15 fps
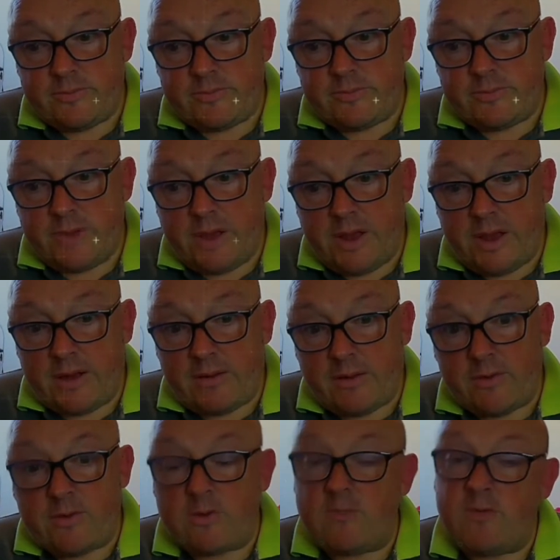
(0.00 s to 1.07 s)
Yeah, I'll
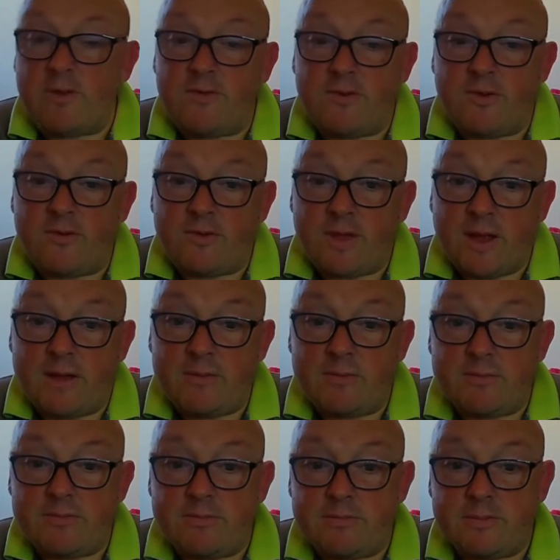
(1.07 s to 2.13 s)
do a review for that.
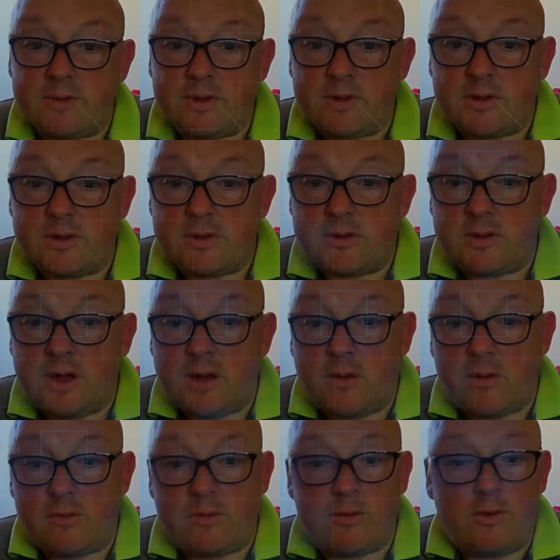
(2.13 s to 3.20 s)
I
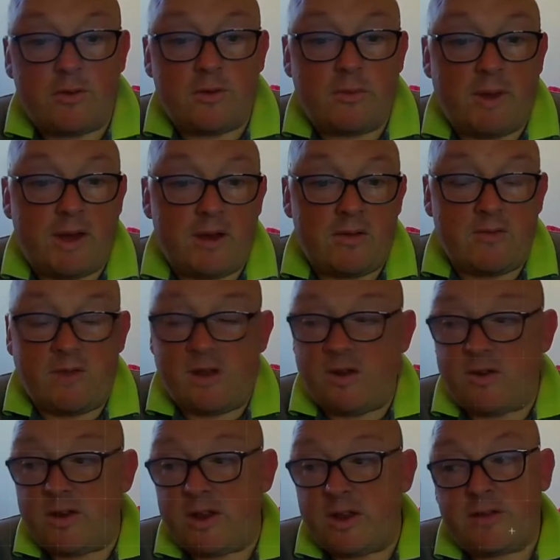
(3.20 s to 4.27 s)
won't talk about it really on
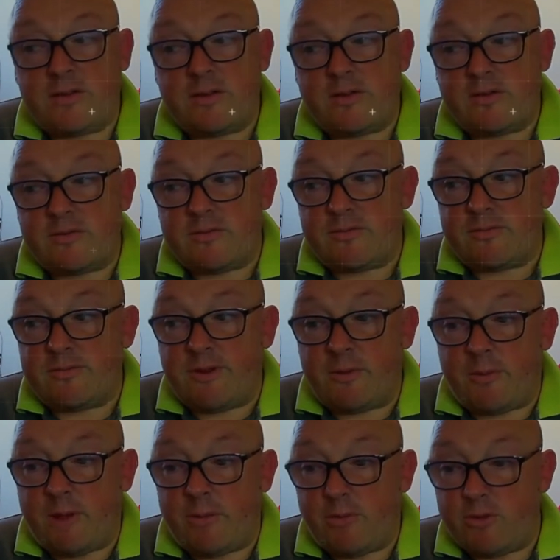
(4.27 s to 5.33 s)
here. It's not
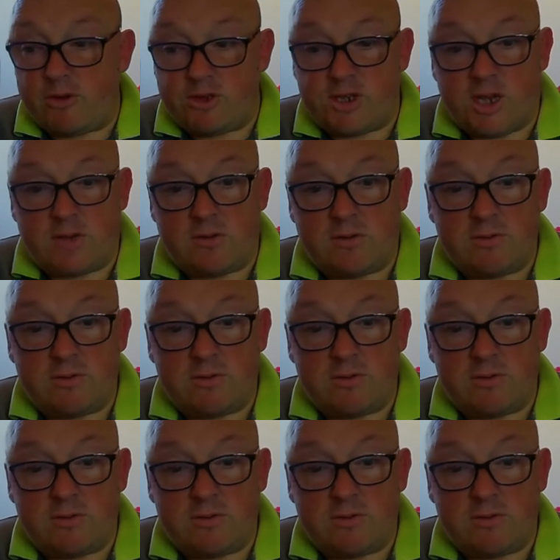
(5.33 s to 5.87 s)
my book channel.